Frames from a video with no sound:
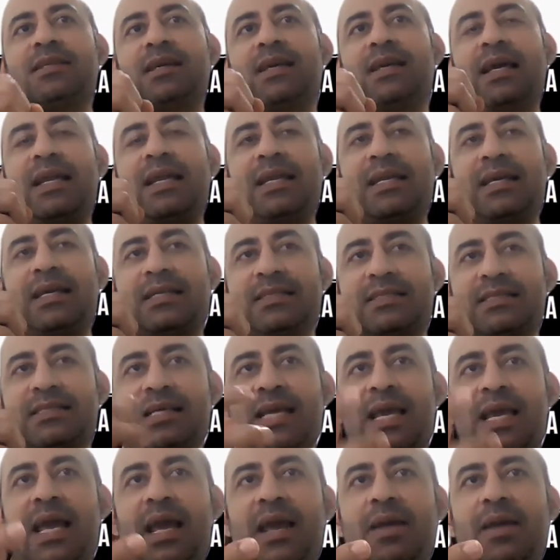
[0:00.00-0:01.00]

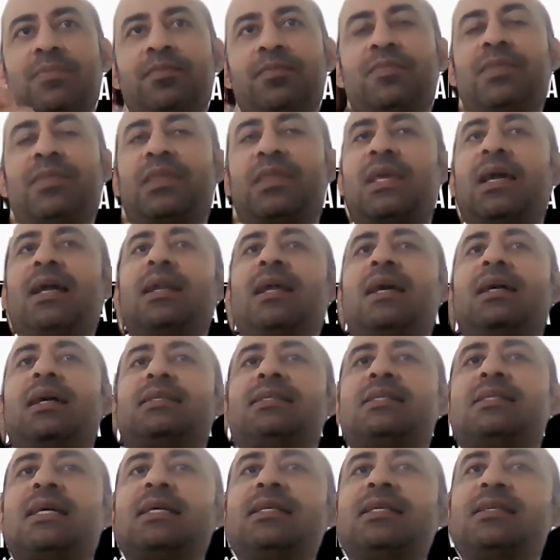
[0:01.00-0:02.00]
exam that
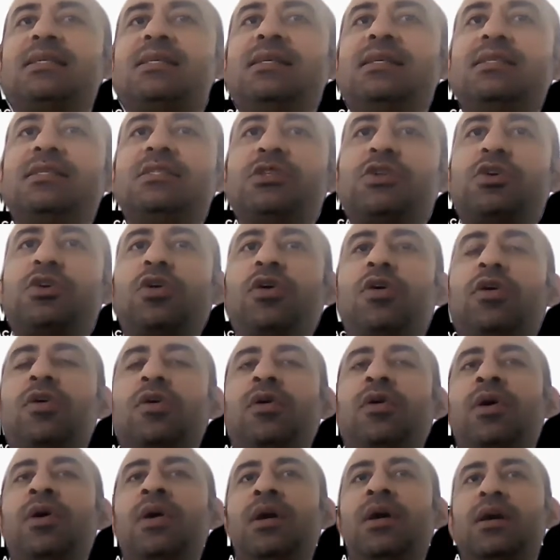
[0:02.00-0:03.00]
assesses
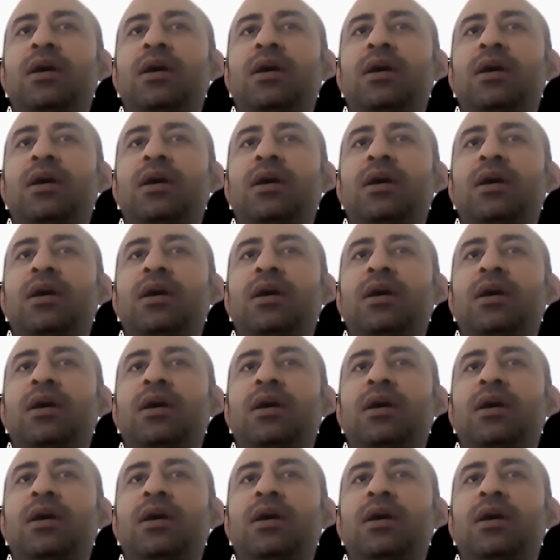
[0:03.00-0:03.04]
your